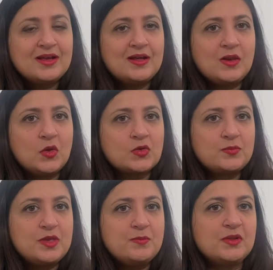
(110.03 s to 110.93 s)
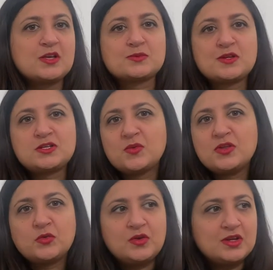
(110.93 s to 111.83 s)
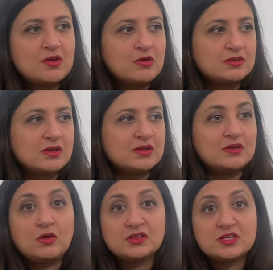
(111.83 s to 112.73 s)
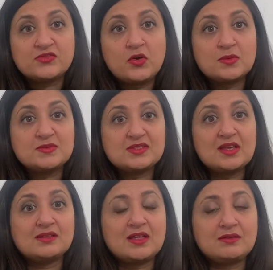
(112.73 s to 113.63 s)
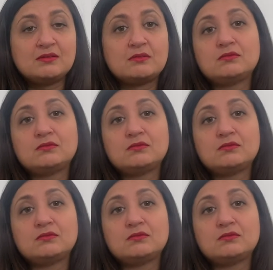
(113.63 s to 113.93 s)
A lot of people, especially when you read on all these forums, think that, you know,